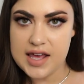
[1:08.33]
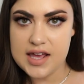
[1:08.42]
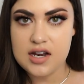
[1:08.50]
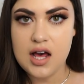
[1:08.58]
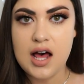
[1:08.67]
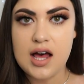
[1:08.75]

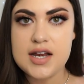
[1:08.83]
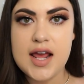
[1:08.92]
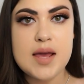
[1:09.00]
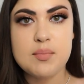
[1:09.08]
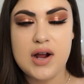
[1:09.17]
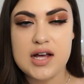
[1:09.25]
in on
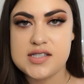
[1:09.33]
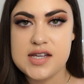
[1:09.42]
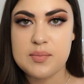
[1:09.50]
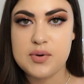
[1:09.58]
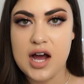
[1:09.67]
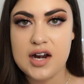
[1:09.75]
a
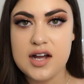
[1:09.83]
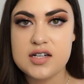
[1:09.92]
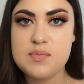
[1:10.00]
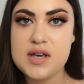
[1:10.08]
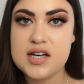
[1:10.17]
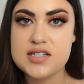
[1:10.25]
bronzing
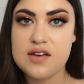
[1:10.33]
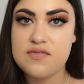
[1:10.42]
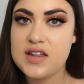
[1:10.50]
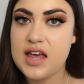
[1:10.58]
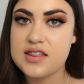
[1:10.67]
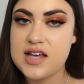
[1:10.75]
product because I
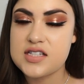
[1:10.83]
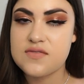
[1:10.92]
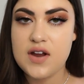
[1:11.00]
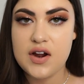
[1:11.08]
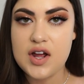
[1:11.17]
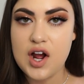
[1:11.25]
feel like that's
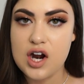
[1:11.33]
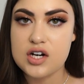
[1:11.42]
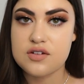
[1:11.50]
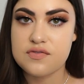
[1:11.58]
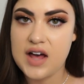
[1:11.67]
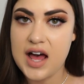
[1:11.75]
very hard
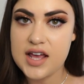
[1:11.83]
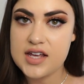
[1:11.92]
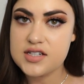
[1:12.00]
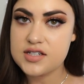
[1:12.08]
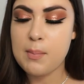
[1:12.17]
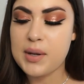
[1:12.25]
to
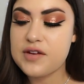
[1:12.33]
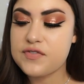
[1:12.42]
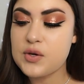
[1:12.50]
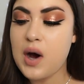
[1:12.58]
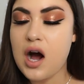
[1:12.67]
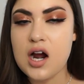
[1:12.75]
find. But if
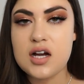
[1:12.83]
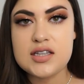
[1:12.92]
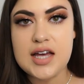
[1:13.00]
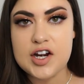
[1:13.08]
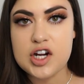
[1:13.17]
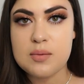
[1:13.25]
you are a
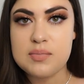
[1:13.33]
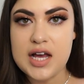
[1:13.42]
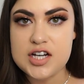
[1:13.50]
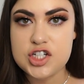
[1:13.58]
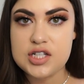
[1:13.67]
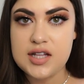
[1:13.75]
lighter
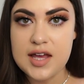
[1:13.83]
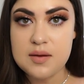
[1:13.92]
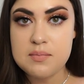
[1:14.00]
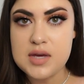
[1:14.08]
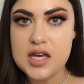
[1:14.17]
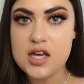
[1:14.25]
complexion like
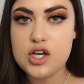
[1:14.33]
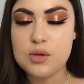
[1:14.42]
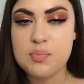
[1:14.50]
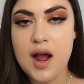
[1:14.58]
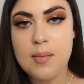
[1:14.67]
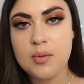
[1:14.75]
me, you're
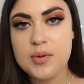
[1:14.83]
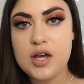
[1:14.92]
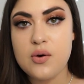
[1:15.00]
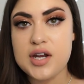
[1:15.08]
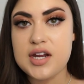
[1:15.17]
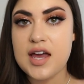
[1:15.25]
probably
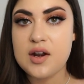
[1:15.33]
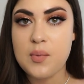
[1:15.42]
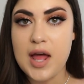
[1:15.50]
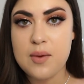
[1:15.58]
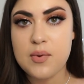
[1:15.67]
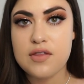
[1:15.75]
going to get
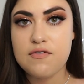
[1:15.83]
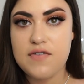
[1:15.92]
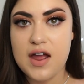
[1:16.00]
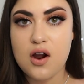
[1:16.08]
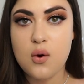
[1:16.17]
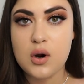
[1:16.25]
away with
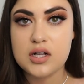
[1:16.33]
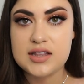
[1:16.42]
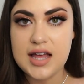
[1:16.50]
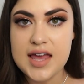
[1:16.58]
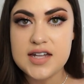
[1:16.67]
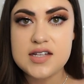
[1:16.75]
fair or
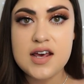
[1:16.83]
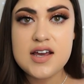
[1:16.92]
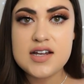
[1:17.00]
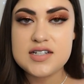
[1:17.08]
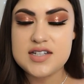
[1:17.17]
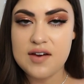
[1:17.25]
light.
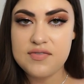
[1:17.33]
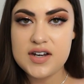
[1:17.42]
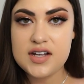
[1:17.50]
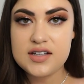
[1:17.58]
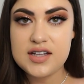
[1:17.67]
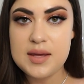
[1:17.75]

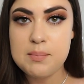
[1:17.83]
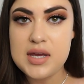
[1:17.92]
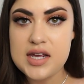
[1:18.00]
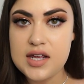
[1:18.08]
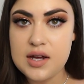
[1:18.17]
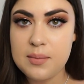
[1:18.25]
Definitely
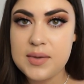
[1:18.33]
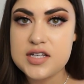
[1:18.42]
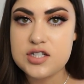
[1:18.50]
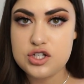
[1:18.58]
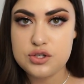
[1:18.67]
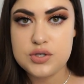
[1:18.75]
medium
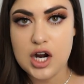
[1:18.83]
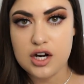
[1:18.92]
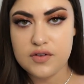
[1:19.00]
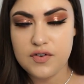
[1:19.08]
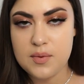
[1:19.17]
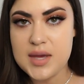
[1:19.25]
is too
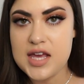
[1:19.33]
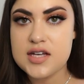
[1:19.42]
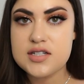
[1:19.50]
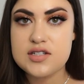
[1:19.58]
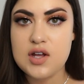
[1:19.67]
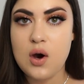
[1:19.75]
dark for me,
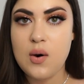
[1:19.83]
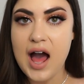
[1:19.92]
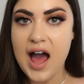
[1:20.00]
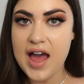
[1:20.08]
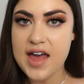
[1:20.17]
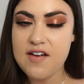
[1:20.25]
so
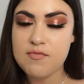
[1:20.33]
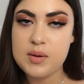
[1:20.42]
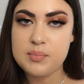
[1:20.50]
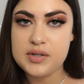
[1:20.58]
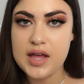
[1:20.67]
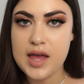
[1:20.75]
I have
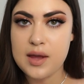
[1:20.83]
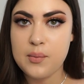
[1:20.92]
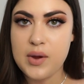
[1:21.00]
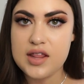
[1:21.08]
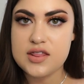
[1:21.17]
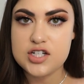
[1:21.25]
been playing
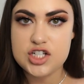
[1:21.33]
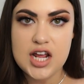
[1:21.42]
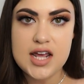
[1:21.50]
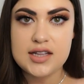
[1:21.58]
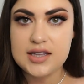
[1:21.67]
with the shade